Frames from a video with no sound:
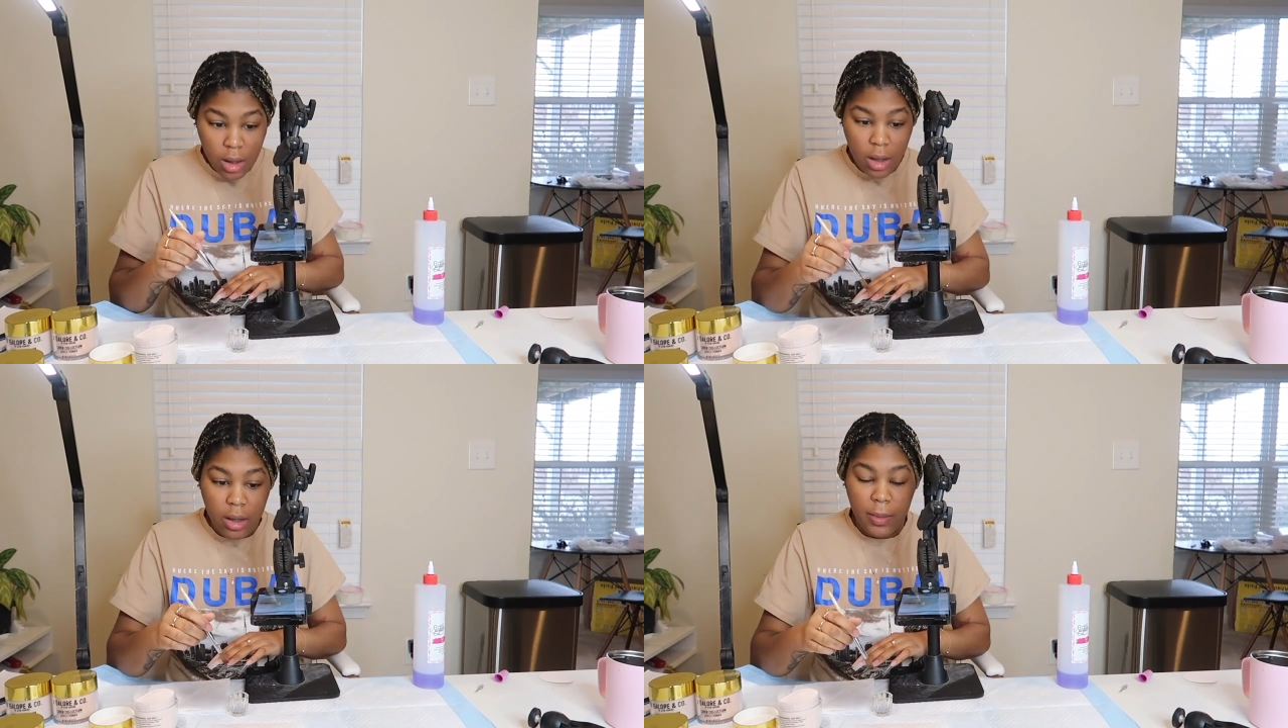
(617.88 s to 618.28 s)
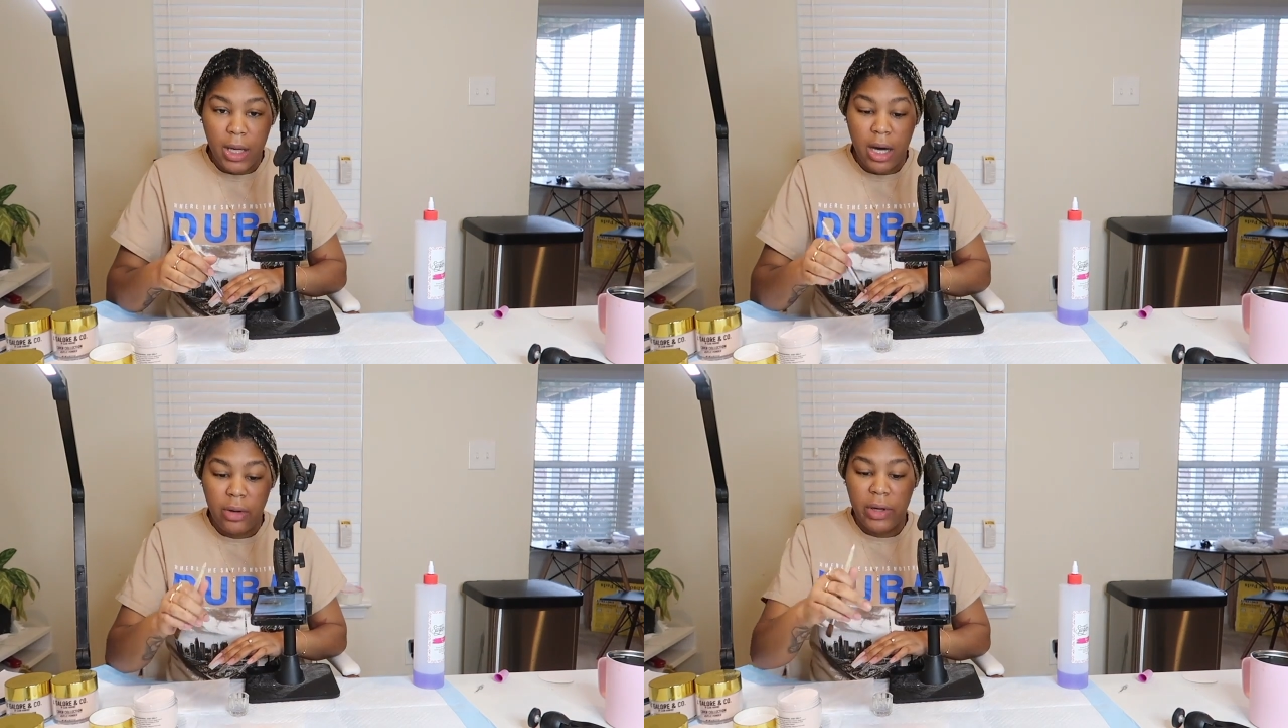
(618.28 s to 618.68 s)
I'm
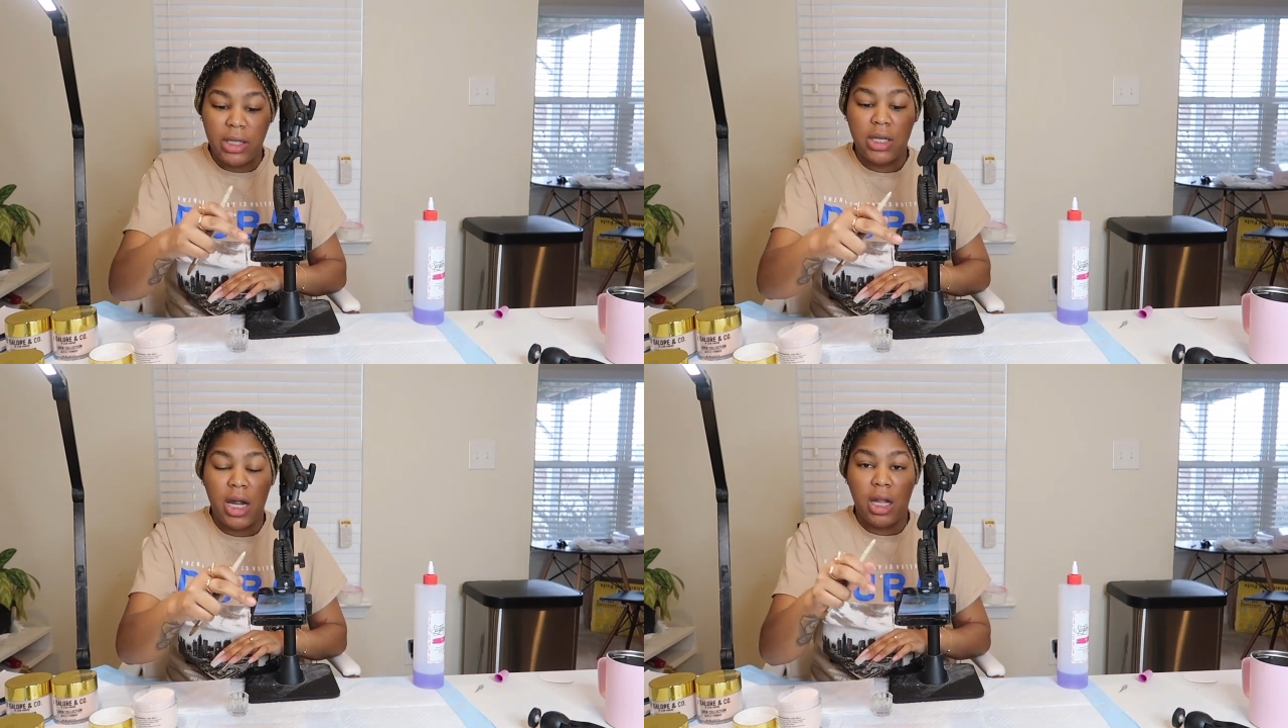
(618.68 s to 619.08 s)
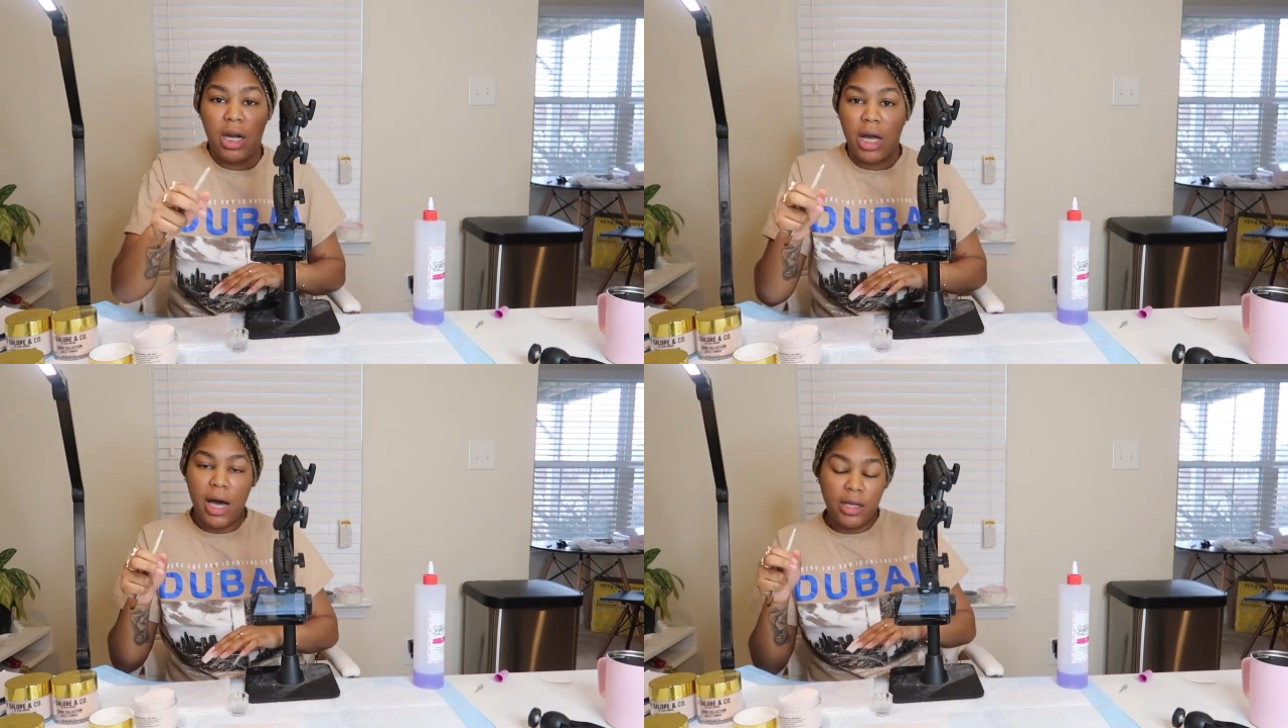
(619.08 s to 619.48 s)
kind of excited that
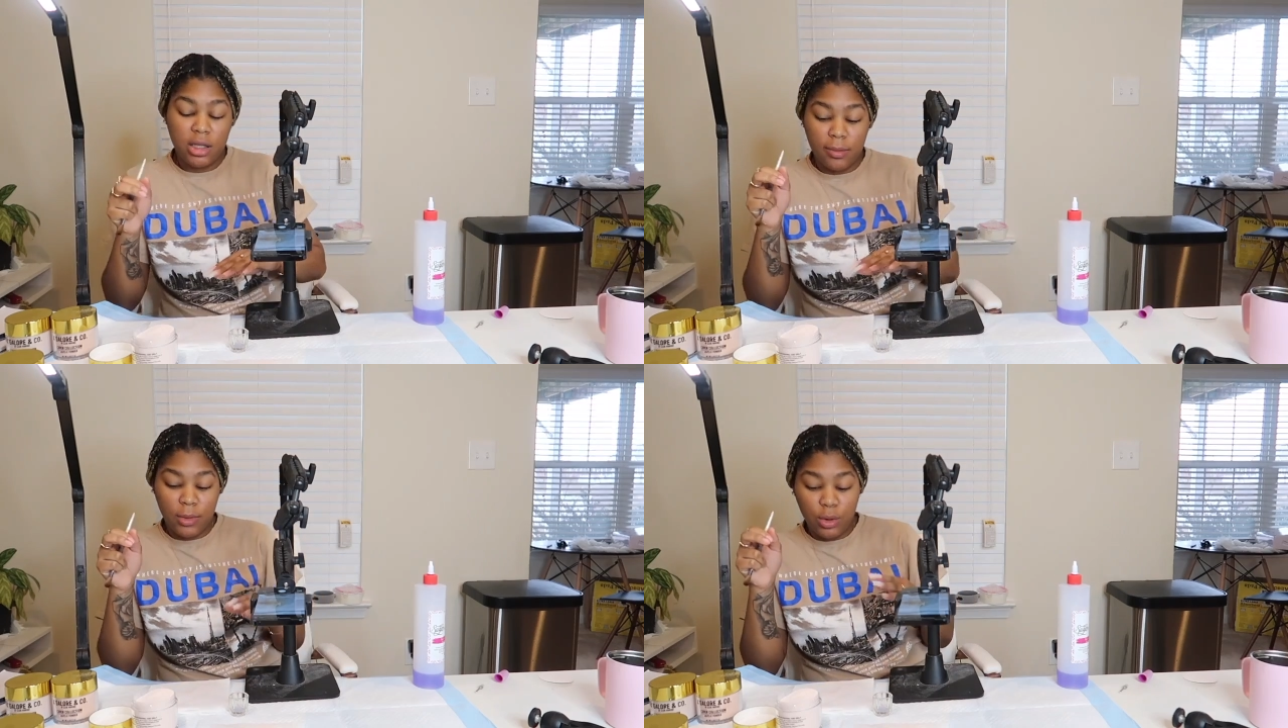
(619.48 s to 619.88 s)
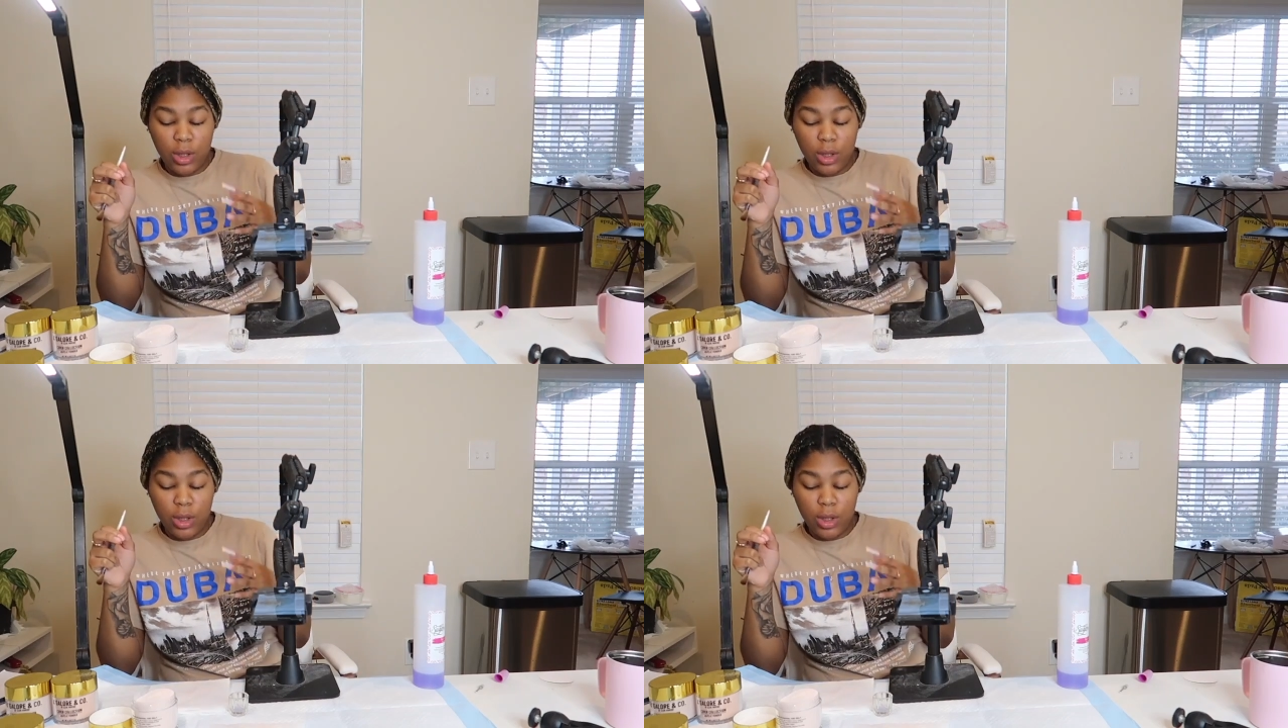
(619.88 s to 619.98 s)
I got some new